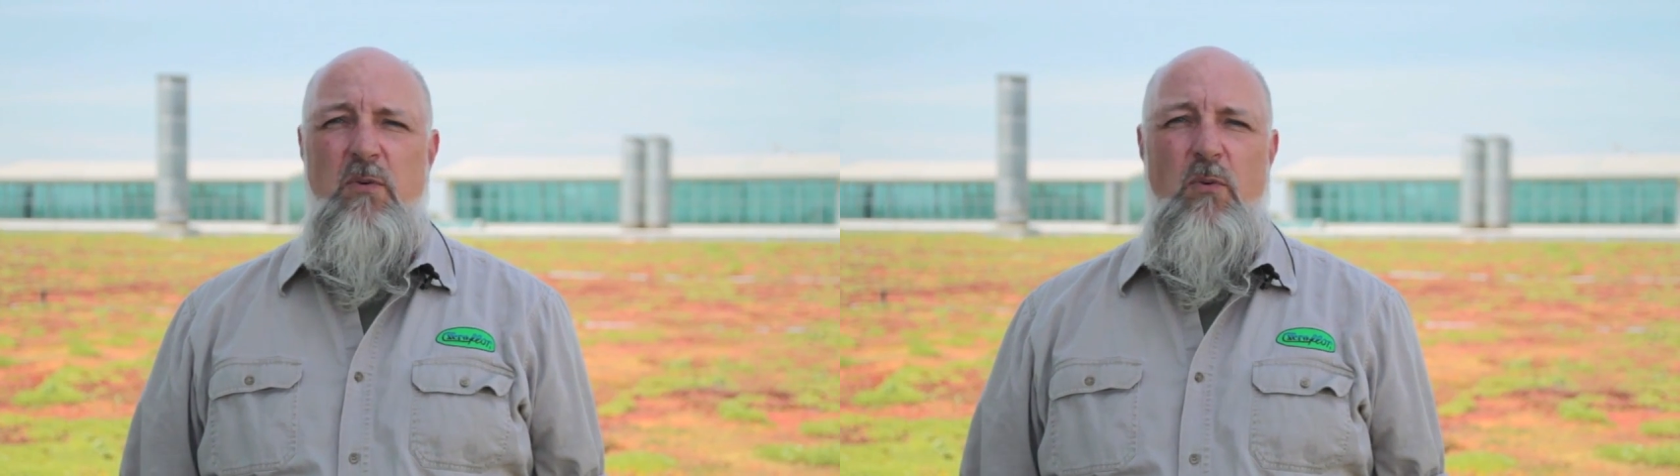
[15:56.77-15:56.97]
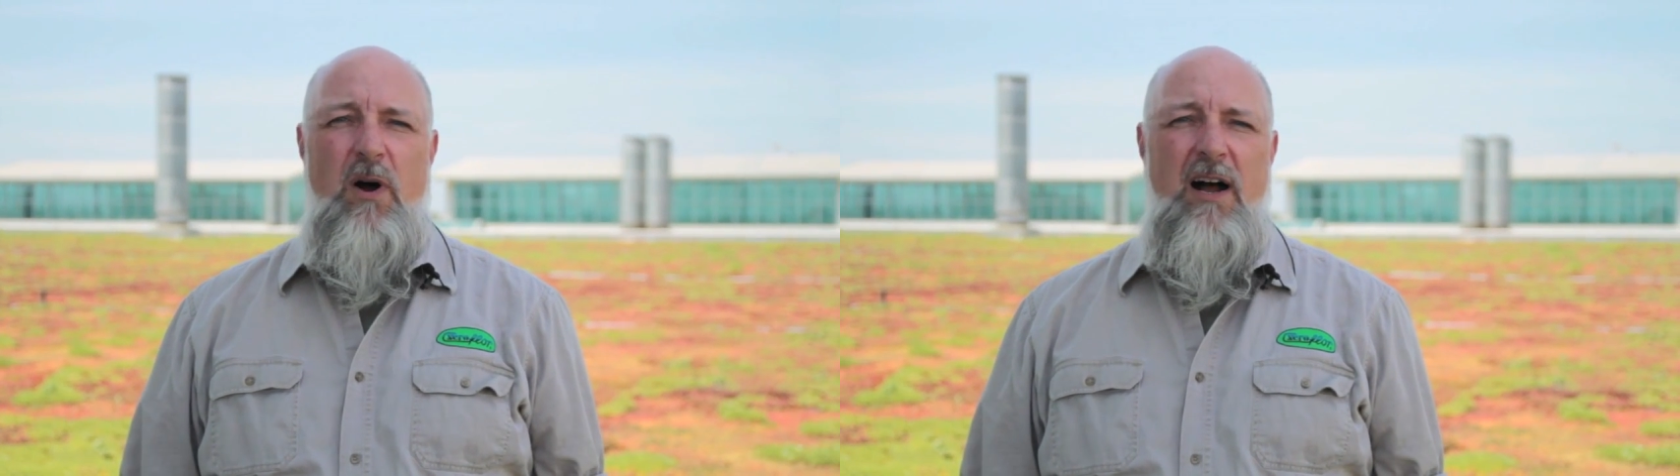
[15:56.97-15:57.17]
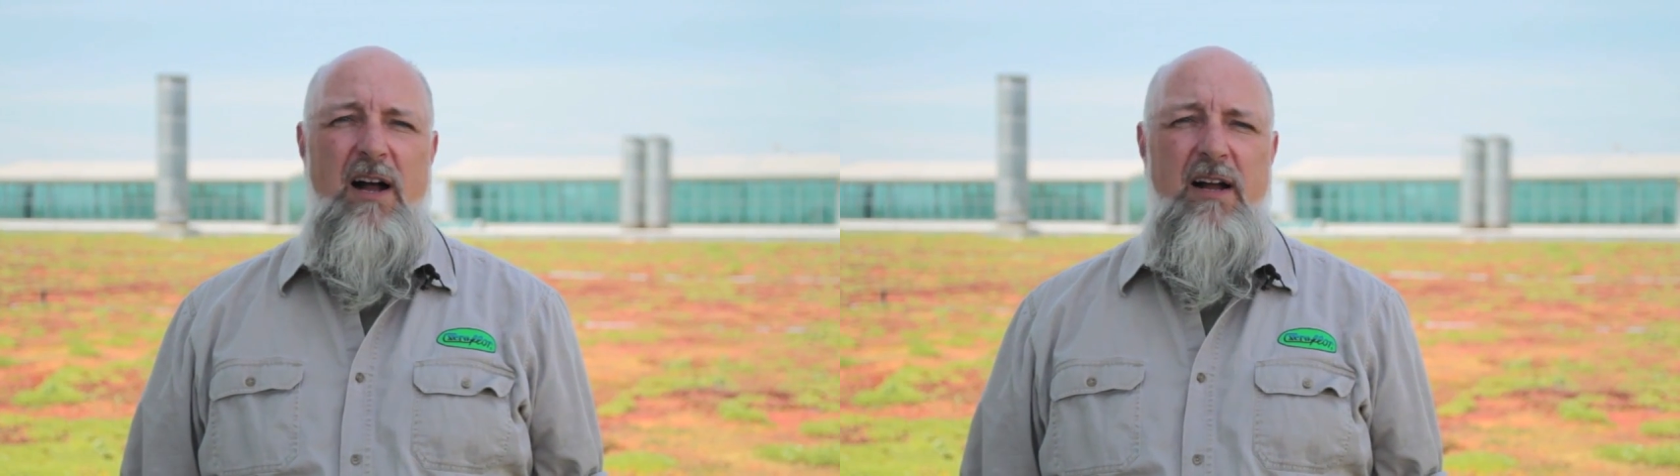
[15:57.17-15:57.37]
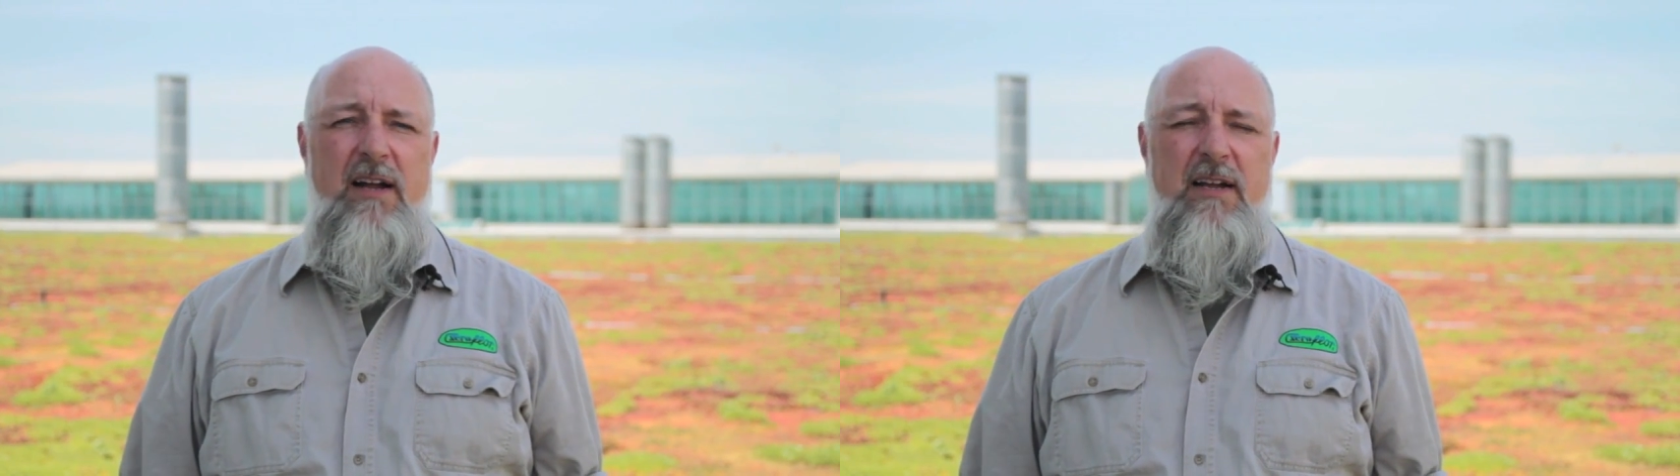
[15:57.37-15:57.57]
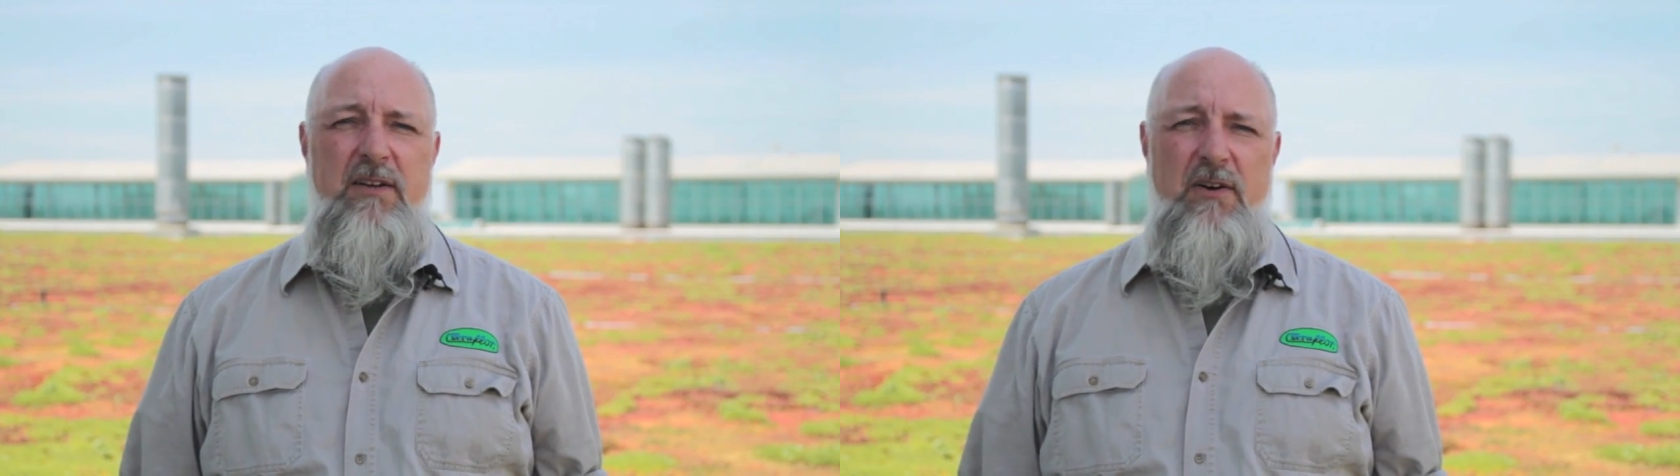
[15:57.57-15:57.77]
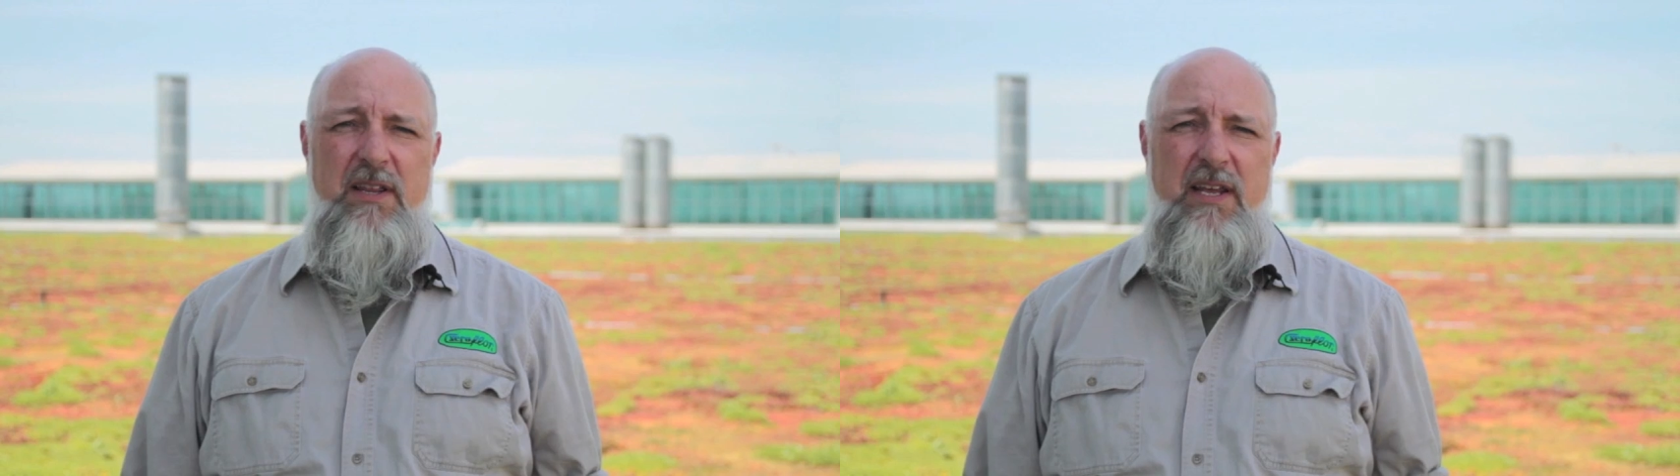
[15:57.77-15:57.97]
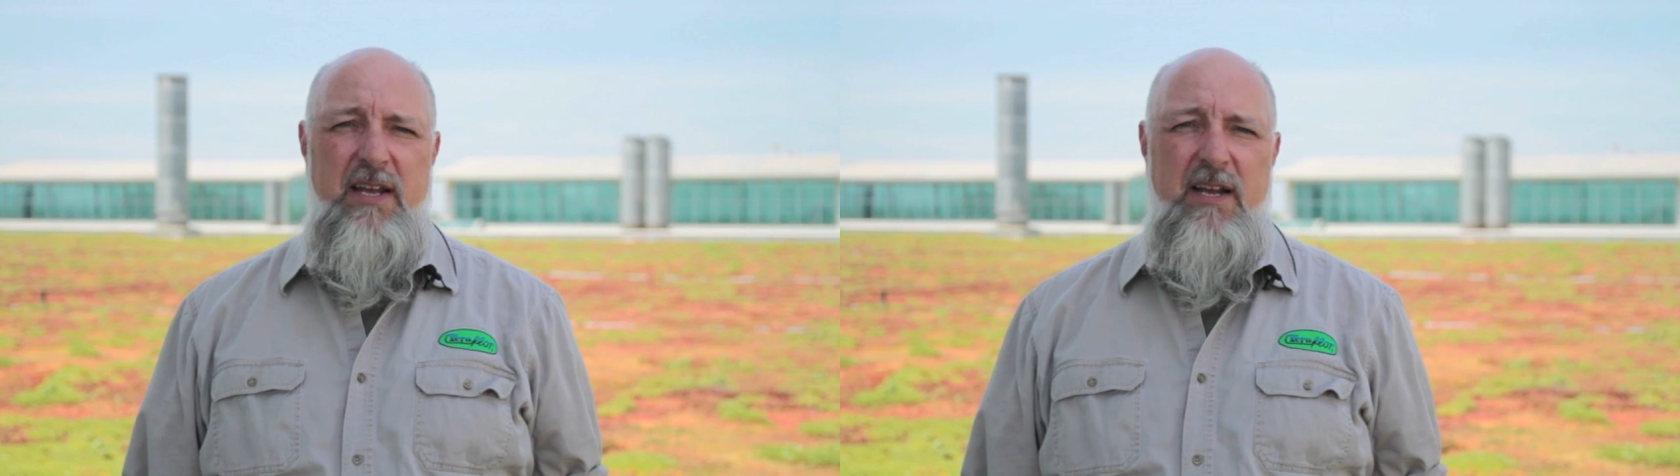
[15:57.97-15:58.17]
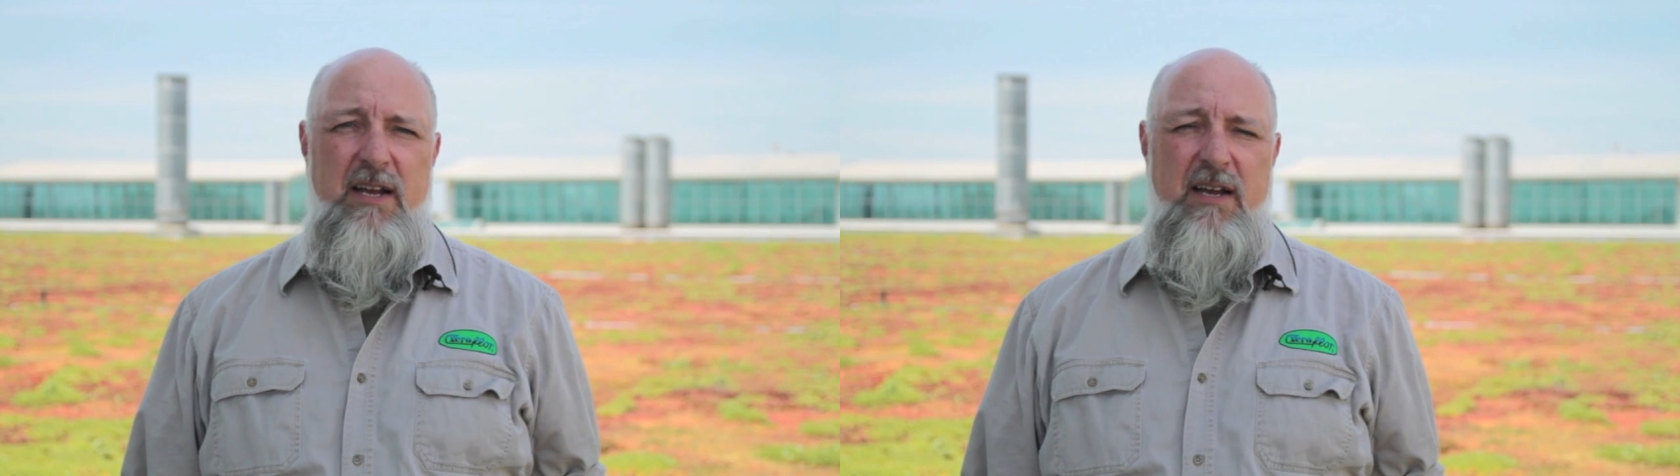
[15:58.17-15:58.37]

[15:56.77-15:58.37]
why during the